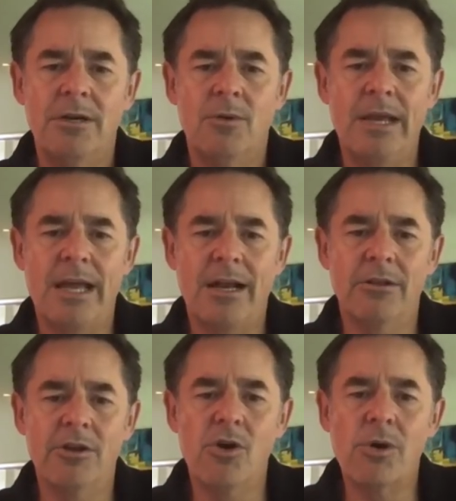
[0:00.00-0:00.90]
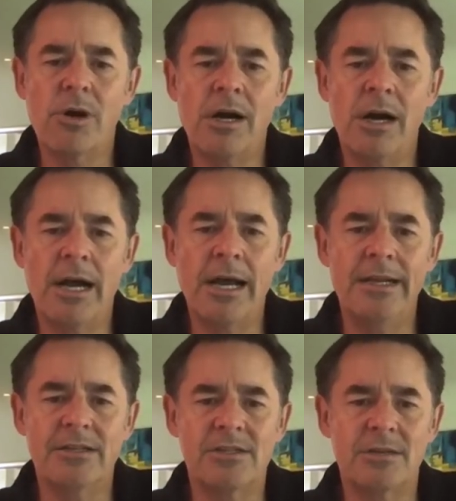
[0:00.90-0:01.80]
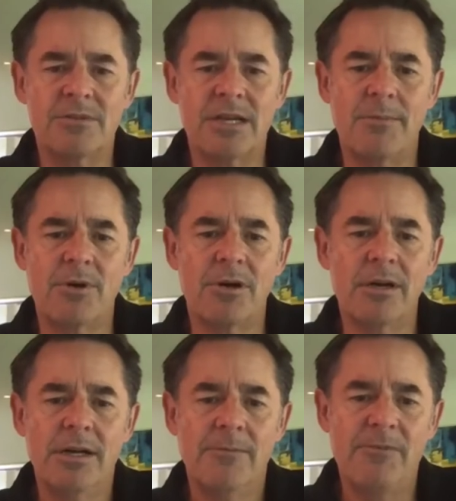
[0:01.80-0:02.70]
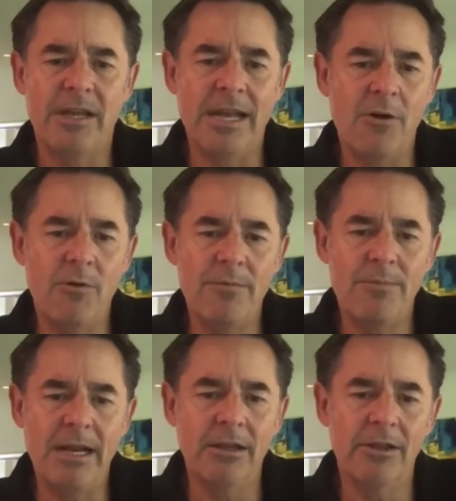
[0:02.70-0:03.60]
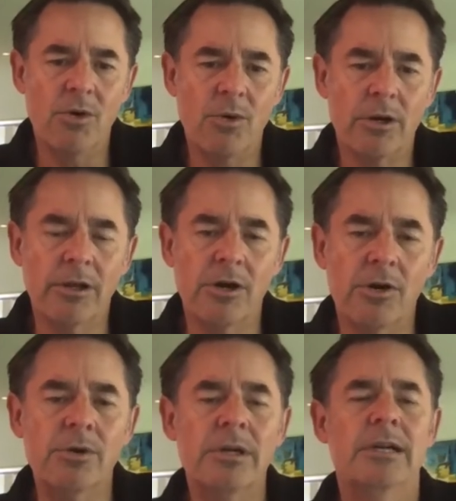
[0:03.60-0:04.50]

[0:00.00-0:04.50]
We had a lower high in September, and now we've made a lower low.